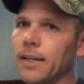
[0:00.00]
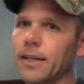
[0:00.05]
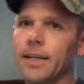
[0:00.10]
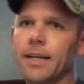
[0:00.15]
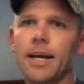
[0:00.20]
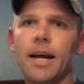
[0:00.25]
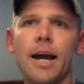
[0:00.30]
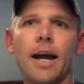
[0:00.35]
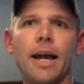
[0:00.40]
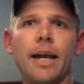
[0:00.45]

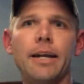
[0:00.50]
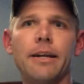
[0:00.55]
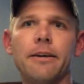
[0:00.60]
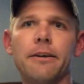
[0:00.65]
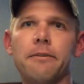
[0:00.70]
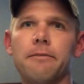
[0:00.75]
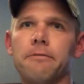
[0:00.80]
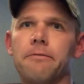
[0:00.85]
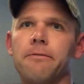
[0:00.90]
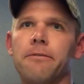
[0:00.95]
kind
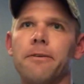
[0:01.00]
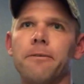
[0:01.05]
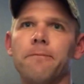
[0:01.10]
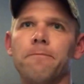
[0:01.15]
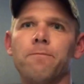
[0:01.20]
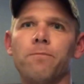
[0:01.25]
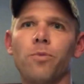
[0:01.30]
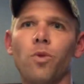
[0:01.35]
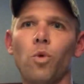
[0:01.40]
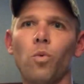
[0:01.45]
of
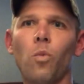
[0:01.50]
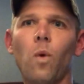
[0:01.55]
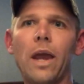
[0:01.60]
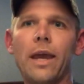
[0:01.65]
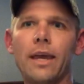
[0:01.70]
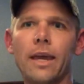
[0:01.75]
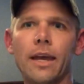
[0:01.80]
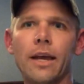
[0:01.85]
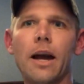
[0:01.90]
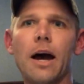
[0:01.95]

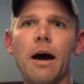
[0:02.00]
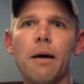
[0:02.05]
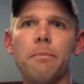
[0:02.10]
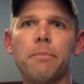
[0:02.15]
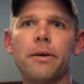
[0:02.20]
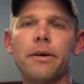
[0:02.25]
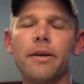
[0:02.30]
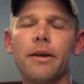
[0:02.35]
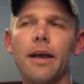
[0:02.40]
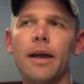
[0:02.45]
waking up.
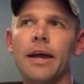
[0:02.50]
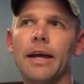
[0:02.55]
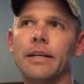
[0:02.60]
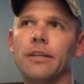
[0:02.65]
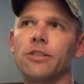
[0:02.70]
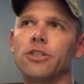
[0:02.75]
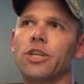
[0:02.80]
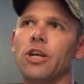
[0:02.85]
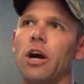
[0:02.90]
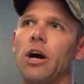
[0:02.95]

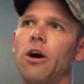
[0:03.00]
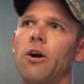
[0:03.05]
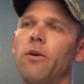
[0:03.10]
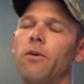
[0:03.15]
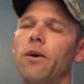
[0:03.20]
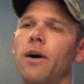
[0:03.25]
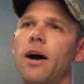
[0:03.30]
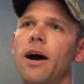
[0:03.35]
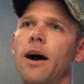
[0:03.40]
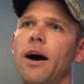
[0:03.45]
And
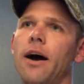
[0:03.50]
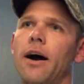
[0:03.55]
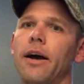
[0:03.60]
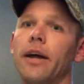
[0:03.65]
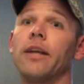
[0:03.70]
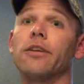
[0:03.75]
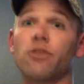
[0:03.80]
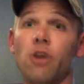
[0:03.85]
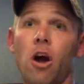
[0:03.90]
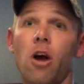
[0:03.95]
so
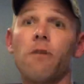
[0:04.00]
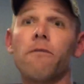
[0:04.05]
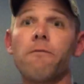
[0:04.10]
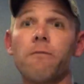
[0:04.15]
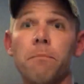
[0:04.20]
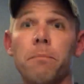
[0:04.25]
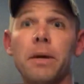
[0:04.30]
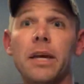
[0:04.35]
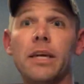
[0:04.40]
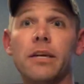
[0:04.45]
it's hard
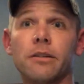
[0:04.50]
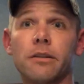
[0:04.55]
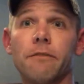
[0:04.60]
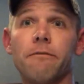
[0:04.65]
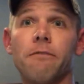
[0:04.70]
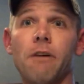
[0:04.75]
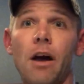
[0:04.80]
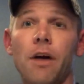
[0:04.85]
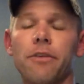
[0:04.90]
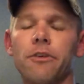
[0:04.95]
for me as a
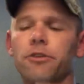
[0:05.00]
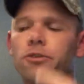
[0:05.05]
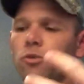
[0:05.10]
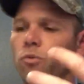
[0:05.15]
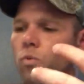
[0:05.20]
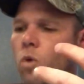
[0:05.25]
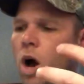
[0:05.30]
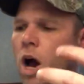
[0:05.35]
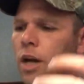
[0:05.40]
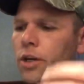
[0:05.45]
father to
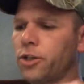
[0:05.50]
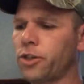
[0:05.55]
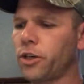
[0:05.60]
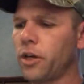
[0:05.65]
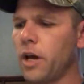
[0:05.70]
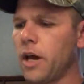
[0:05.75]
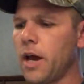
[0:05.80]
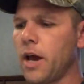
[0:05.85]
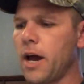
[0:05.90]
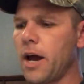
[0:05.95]
watch.
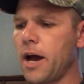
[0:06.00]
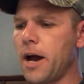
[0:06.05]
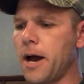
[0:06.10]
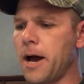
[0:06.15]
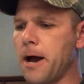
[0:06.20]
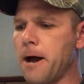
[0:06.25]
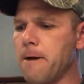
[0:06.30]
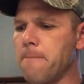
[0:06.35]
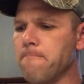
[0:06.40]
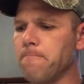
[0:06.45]

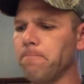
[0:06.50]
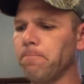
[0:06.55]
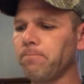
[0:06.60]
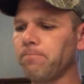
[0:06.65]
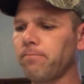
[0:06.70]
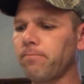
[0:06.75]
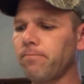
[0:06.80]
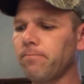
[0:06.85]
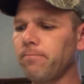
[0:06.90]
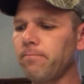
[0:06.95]

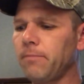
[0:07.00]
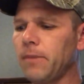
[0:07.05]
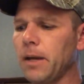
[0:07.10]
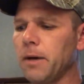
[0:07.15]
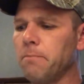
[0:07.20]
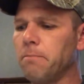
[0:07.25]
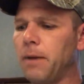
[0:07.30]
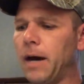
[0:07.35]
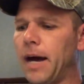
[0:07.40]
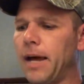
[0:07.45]

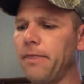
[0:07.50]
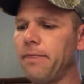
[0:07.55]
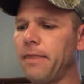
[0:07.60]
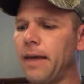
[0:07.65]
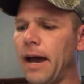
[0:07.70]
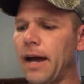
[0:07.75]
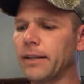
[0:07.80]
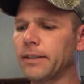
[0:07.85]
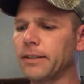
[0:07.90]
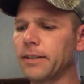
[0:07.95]
But
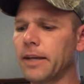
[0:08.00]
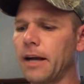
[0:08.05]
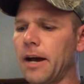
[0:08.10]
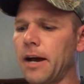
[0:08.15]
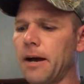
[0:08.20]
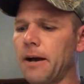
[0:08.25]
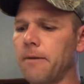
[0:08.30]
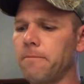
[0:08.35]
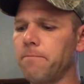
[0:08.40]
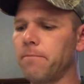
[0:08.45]
that's
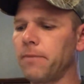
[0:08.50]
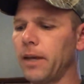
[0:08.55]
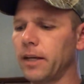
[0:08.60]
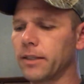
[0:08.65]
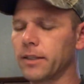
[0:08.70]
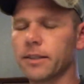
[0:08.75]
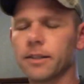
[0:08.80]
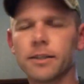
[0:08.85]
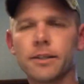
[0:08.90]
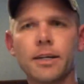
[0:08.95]

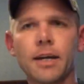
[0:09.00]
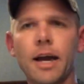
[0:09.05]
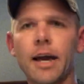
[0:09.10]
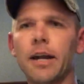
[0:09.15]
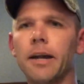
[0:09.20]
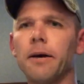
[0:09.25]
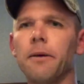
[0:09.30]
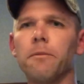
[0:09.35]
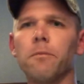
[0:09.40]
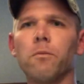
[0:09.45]

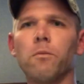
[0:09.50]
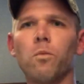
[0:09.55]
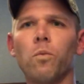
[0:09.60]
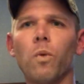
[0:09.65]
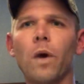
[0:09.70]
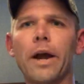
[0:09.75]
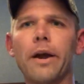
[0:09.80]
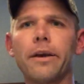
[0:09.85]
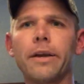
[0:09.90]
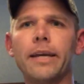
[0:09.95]
kind of
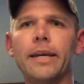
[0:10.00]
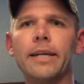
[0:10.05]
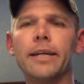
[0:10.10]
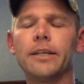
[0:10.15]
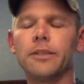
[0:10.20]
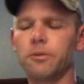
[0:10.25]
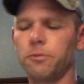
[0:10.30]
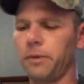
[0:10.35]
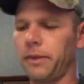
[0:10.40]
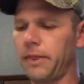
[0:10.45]
where he
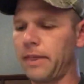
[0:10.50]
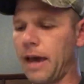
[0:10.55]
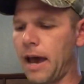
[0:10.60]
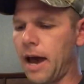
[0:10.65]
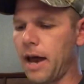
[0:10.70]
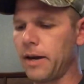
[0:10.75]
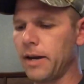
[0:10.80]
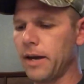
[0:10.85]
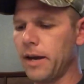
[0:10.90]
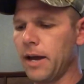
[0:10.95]
is with
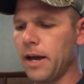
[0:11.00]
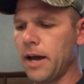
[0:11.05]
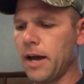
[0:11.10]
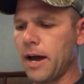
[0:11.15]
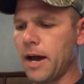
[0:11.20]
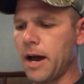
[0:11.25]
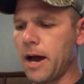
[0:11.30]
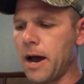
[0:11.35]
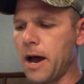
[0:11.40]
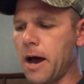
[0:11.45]
that.
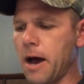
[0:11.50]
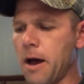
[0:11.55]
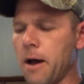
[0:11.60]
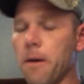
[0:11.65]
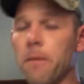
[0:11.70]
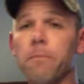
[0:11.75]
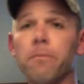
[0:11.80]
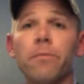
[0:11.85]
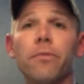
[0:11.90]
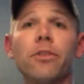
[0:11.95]

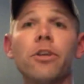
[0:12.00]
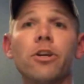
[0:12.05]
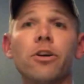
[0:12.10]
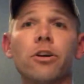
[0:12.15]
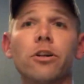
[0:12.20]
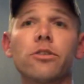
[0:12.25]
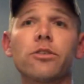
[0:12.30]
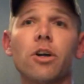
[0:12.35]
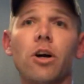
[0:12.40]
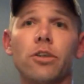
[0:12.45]
The
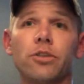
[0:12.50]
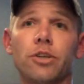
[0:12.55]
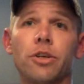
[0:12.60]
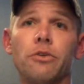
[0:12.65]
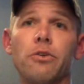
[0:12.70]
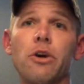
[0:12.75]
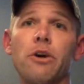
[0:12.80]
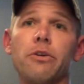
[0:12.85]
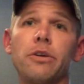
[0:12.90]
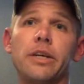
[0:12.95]
nurse also
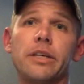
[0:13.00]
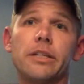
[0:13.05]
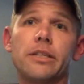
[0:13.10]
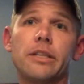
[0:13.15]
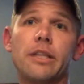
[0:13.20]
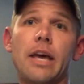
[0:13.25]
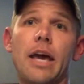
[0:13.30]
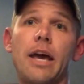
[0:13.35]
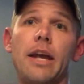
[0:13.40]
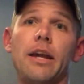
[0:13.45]
noticed
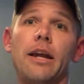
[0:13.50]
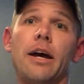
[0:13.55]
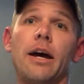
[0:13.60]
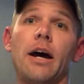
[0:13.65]
that